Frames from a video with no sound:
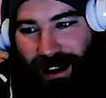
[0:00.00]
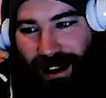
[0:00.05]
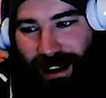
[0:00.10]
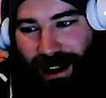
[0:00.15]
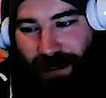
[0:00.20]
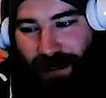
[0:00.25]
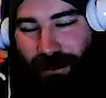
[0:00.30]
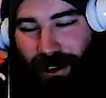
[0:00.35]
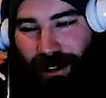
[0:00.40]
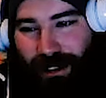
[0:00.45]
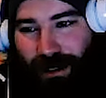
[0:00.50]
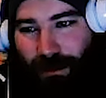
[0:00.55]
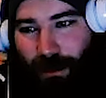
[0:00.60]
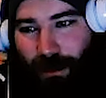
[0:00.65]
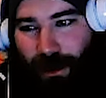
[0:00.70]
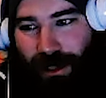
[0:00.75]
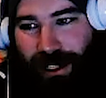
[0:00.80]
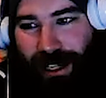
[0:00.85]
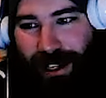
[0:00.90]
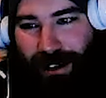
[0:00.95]
I'm not the
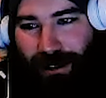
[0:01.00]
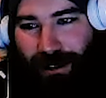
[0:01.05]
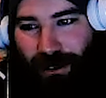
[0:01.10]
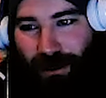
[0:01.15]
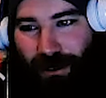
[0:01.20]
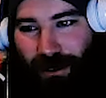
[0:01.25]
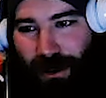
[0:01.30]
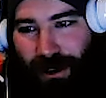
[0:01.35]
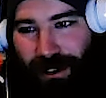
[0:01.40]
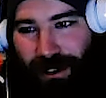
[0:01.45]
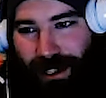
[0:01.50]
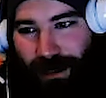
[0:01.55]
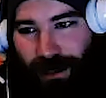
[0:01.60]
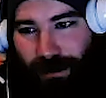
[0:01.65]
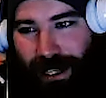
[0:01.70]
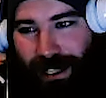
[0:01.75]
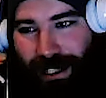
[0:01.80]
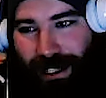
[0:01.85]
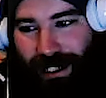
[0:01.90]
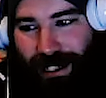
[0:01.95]
most cynical person
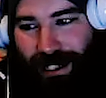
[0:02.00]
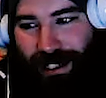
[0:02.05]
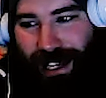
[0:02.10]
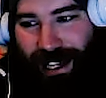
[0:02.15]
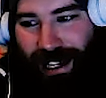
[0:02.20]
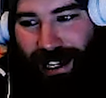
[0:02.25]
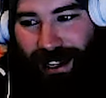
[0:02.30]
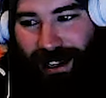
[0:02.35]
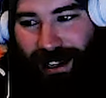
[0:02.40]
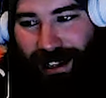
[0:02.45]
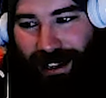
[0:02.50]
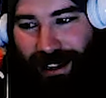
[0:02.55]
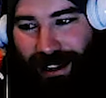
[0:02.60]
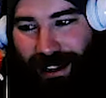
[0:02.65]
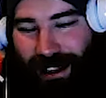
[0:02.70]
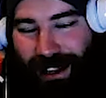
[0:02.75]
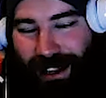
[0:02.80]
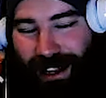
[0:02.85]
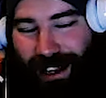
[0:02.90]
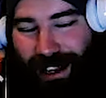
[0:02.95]
about this.
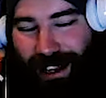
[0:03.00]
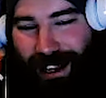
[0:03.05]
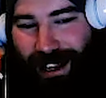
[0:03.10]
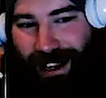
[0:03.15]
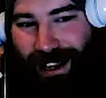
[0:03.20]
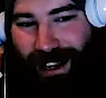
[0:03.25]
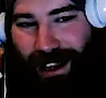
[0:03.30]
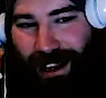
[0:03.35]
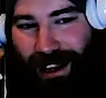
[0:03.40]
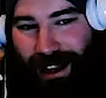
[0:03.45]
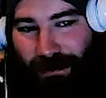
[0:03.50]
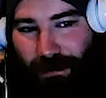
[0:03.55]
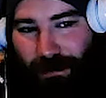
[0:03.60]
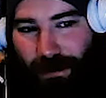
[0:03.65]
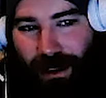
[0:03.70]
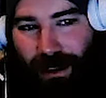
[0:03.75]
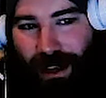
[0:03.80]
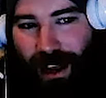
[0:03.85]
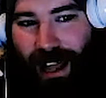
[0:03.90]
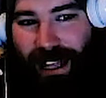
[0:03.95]
I
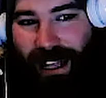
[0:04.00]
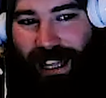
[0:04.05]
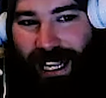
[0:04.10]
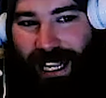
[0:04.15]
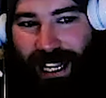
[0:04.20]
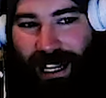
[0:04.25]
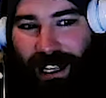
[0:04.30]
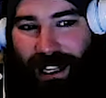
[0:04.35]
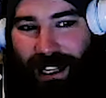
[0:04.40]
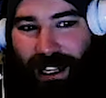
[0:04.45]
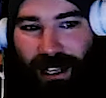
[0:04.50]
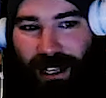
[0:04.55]
think